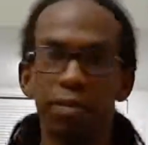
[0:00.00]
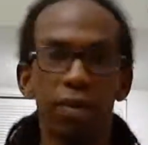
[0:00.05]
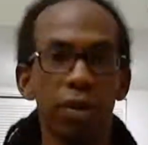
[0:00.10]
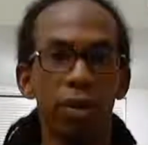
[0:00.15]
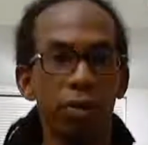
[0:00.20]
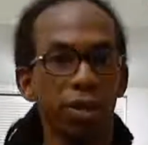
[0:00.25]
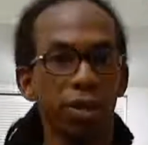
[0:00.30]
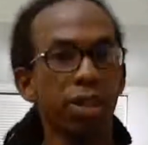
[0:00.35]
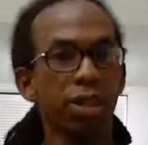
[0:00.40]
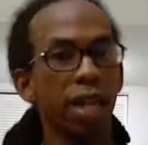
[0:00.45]

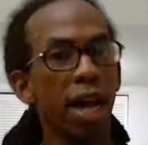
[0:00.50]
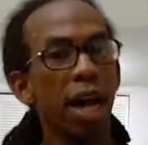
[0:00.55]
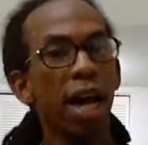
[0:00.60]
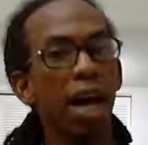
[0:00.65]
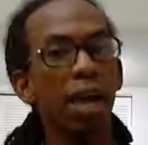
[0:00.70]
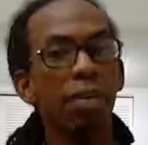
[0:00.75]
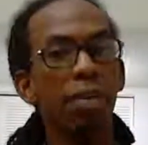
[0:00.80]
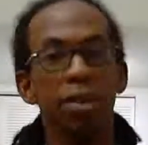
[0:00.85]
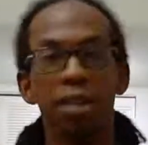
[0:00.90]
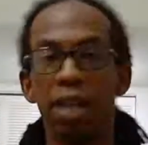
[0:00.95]
First
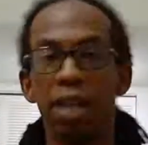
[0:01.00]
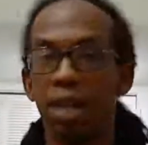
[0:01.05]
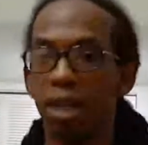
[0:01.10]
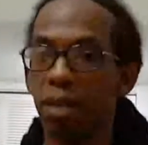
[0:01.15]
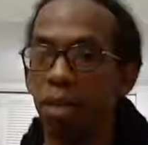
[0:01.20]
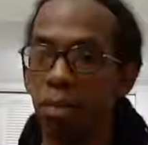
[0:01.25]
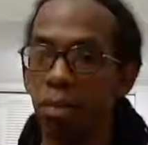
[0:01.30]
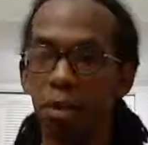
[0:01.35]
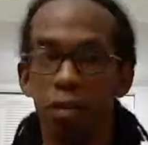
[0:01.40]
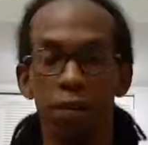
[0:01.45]
time is not
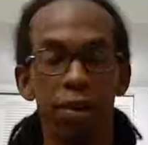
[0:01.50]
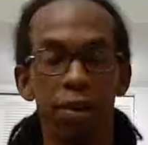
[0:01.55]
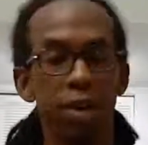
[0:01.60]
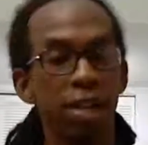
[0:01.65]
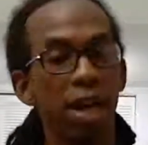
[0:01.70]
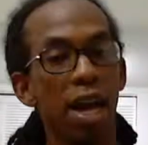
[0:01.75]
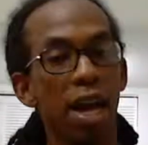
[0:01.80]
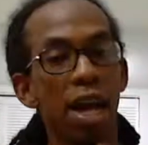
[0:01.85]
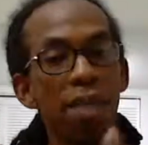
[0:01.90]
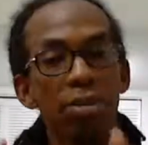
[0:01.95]
the
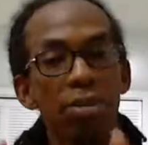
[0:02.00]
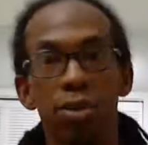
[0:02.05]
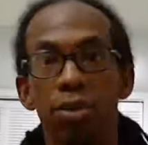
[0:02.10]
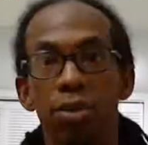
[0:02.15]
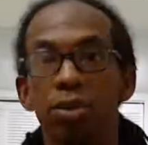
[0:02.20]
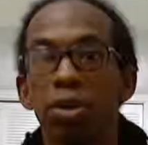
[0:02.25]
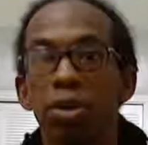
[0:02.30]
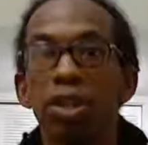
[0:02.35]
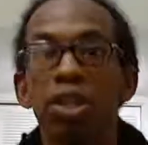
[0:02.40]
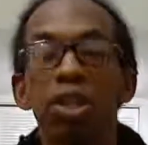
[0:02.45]
perfect time,
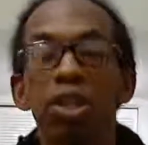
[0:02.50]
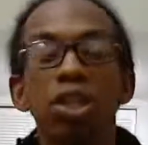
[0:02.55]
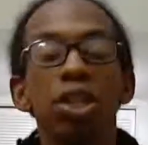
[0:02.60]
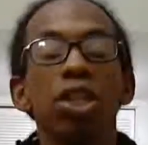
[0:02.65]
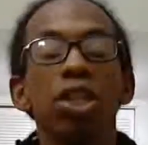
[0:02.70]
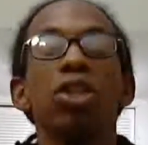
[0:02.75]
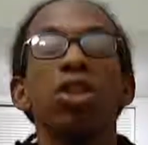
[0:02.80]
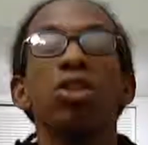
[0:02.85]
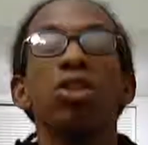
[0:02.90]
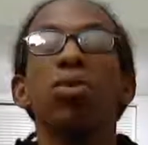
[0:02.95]
so
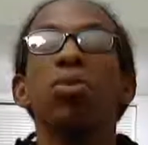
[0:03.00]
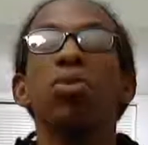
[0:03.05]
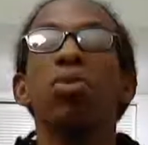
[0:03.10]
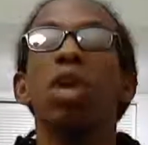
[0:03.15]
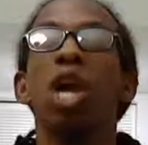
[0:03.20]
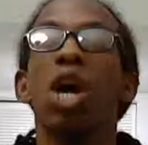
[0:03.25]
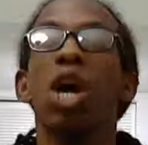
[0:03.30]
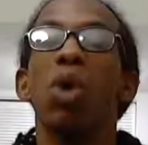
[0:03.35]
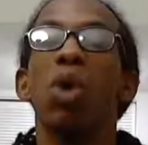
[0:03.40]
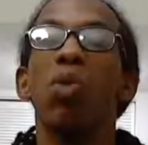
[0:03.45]
continue
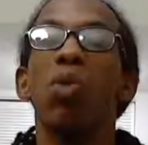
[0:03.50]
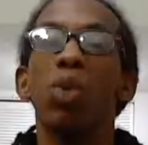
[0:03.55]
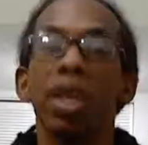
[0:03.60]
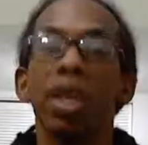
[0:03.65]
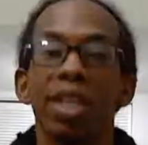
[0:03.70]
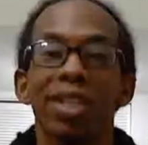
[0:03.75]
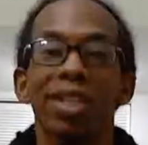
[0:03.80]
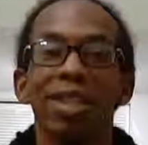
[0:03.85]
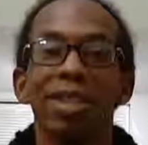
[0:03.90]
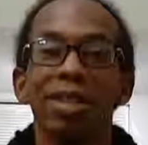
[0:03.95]

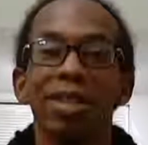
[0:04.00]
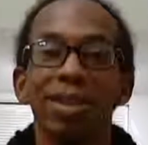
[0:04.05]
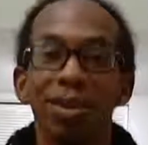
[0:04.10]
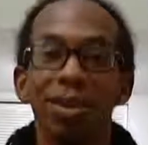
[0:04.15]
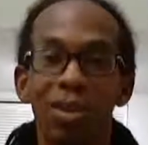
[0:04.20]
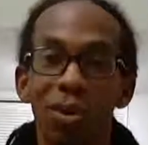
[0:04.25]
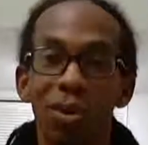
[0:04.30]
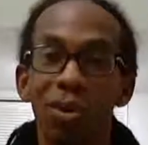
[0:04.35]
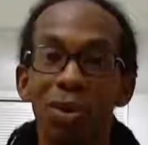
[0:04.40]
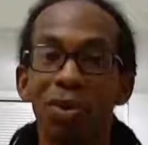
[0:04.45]
with the
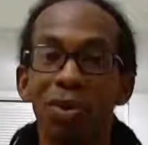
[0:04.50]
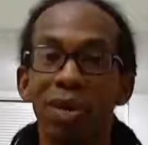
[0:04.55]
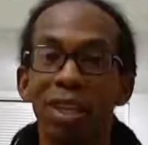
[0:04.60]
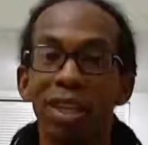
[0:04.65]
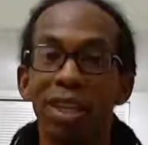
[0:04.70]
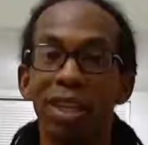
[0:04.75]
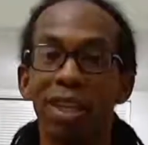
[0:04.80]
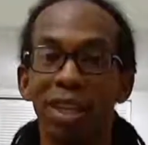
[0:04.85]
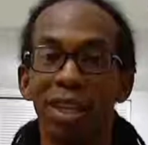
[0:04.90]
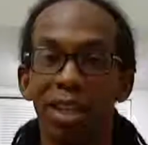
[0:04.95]
story
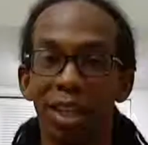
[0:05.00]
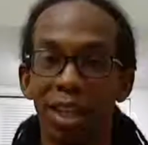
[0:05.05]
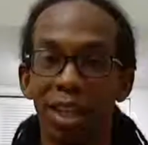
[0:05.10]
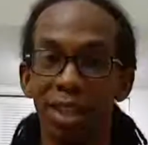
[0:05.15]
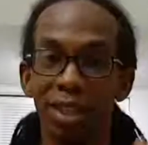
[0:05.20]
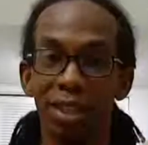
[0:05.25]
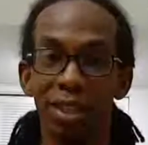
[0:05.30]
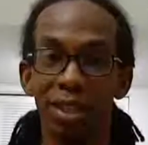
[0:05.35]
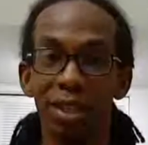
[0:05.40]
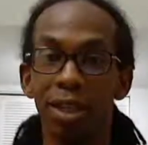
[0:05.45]

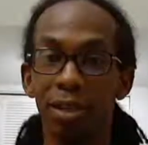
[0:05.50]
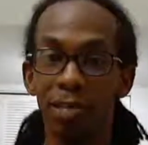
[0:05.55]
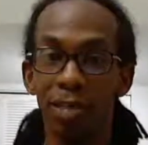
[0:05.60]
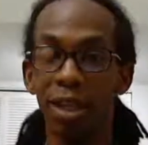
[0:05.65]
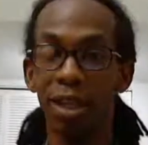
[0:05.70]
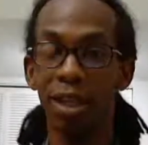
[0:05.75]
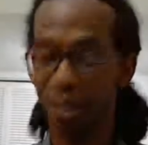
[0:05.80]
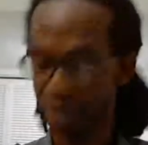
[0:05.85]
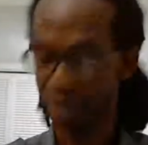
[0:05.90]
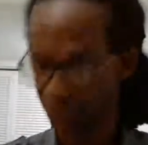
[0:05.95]
until it
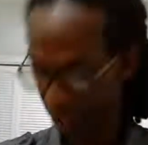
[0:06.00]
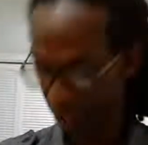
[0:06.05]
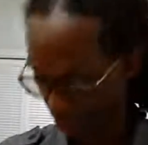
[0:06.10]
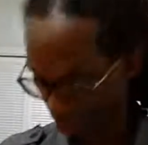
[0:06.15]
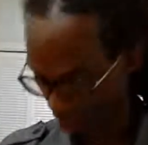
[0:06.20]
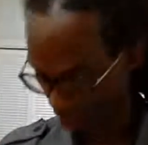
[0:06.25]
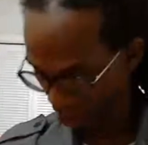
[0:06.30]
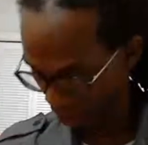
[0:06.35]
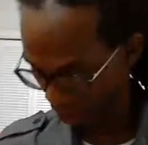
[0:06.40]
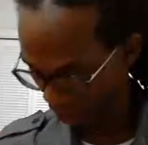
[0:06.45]
makes
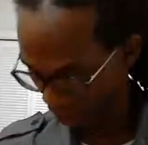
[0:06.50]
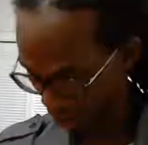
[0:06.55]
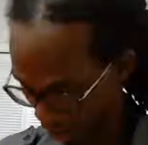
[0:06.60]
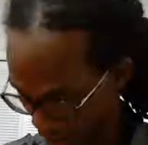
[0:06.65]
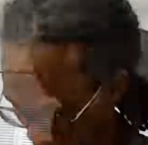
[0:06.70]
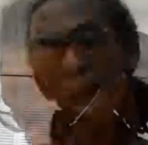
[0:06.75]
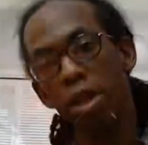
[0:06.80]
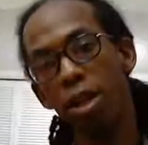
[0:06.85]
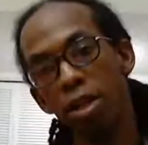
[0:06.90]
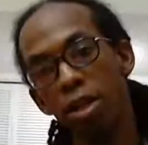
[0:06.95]
sense.
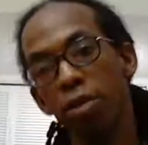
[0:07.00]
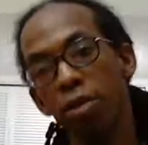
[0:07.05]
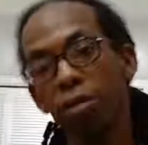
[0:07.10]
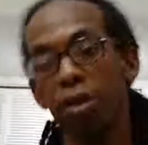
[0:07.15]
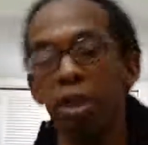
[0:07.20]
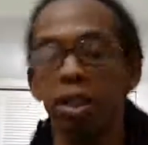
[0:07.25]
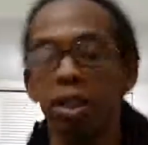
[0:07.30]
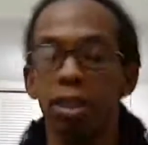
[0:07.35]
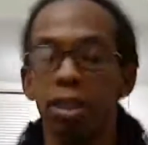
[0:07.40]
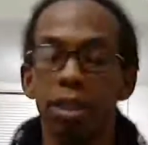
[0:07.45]
The
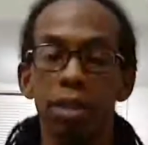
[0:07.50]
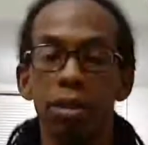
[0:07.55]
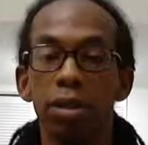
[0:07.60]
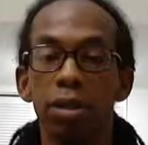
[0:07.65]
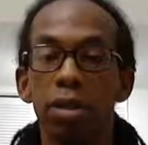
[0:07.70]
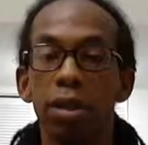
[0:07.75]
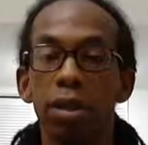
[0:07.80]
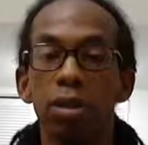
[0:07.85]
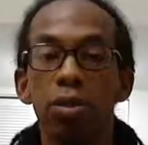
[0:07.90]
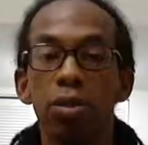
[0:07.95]
next thing you
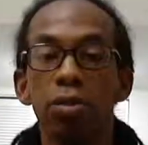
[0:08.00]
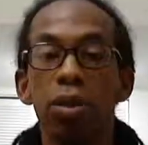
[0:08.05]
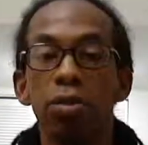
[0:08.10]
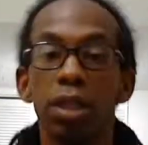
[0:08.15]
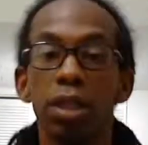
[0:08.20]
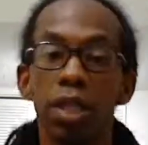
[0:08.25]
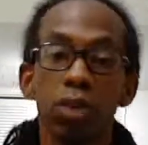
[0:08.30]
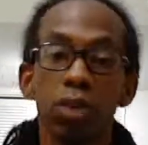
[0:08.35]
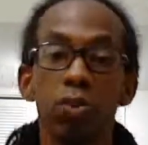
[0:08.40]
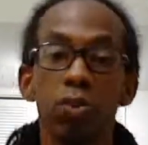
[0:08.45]
need to do
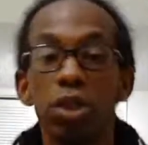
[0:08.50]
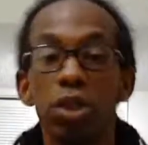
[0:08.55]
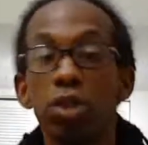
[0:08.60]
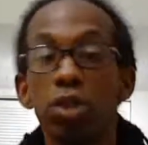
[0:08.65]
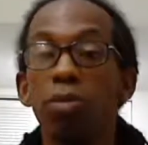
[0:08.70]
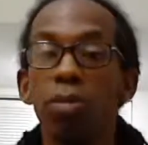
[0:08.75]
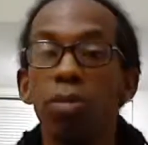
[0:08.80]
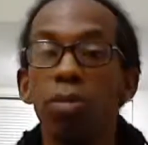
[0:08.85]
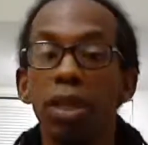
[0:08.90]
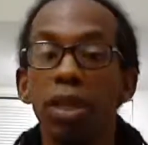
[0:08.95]
then, when
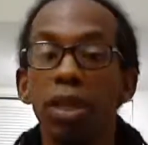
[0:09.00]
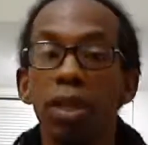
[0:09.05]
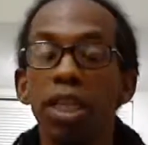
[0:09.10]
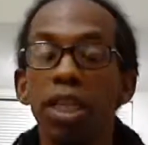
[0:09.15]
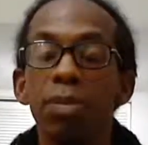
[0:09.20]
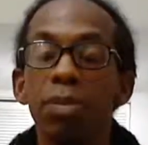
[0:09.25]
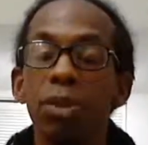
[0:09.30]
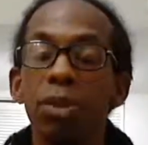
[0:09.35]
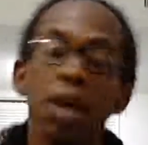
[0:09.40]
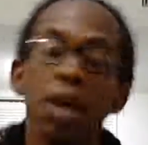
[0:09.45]
you
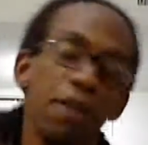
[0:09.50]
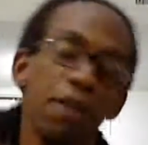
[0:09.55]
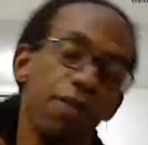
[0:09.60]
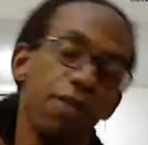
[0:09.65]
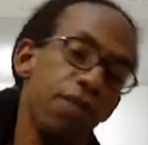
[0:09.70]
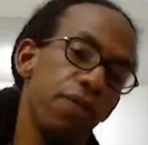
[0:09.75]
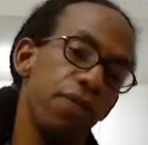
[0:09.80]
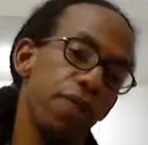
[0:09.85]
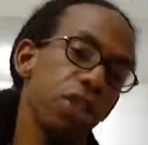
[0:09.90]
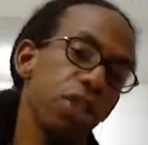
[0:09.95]
believe you have
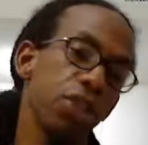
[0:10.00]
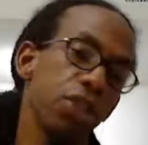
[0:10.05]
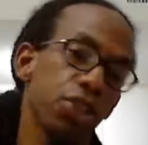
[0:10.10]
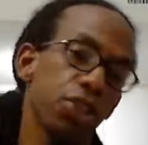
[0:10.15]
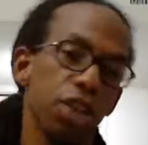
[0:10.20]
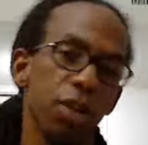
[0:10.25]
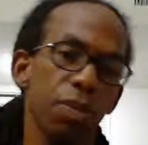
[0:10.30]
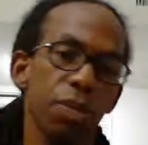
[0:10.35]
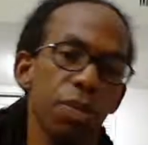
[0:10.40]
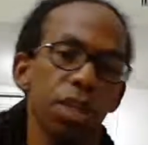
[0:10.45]

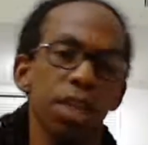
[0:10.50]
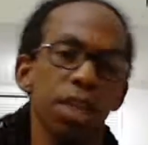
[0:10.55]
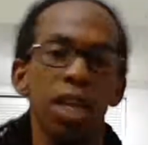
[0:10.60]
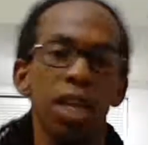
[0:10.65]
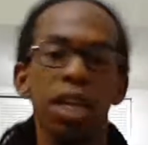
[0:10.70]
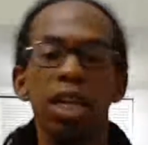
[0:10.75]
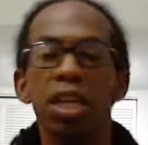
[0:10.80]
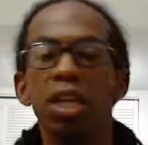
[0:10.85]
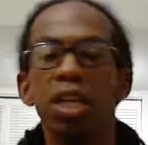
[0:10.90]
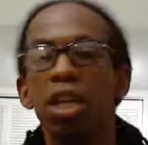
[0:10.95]
finished
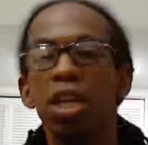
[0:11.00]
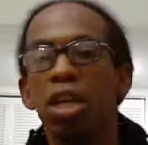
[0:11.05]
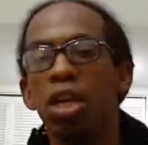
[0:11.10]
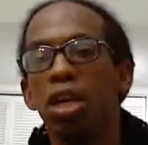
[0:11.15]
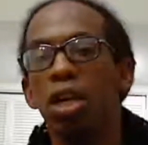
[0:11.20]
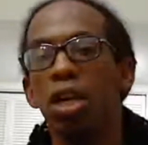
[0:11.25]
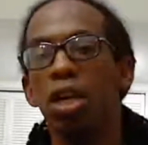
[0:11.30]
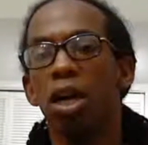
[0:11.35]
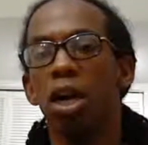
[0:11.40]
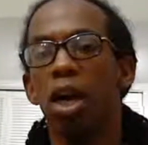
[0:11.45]
everything,
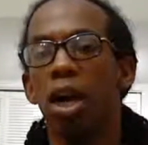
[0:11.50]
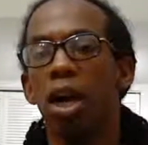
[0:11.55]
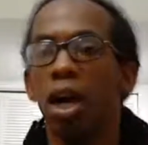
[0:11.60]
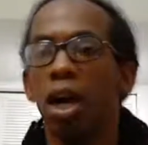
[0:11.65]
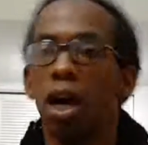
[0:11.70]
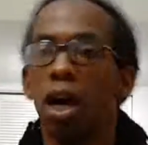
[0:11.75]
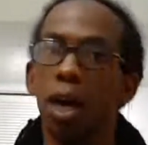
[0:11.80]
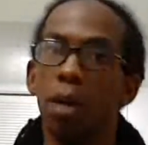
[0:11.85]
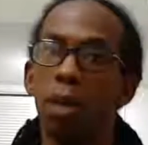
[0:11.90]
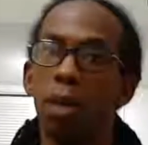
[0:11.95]

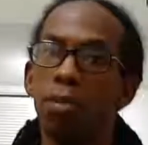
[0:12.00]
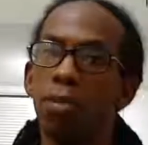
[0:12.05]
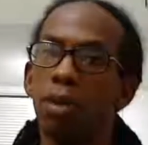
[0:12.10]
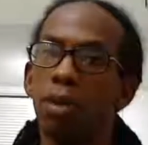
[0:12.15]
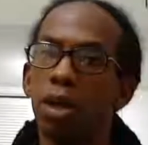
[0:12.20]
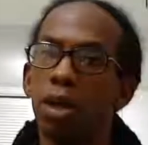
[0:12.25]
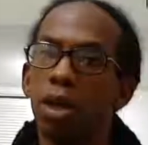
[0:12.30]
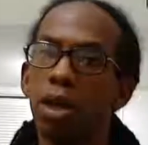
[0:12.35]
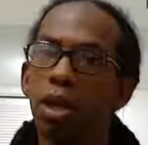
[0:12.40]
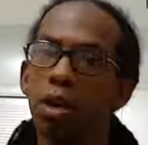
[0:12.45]
um,
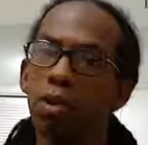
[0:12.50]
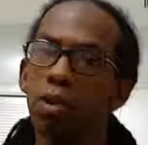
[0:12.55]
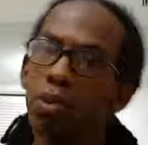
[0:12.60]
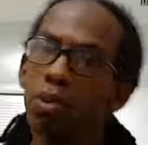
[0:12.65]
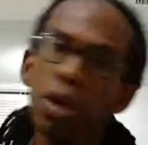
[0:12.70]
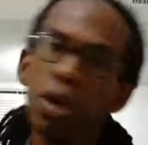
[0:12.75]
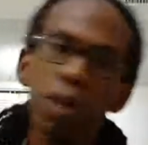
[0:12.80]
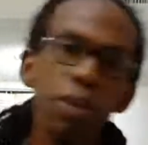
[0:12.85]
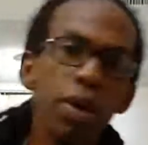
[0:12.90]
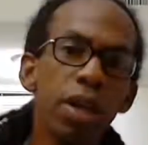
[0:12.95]

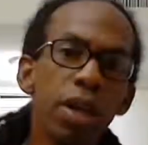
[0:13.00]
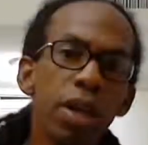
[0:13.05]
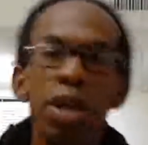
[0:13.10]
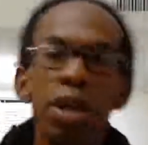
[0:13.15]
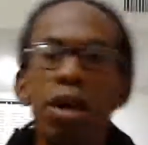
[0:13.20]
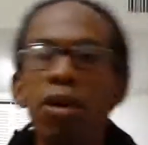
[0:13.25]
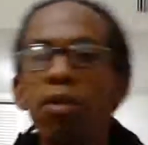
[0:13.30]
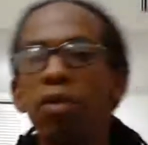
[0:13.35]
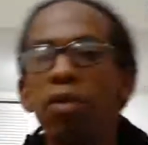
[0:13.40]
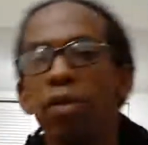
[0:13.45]
reread
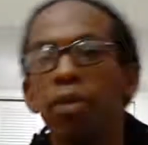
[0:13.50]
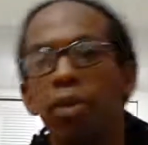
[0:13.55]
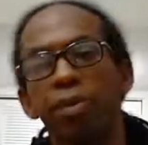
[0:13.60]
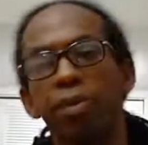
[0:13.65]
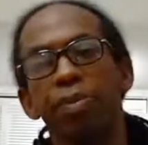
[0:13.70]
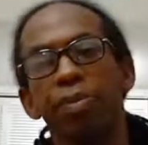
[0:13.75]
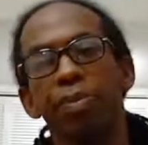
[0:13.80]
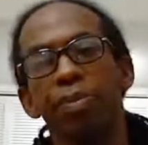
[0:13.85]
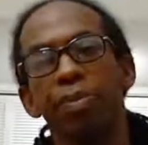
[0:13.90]
it over.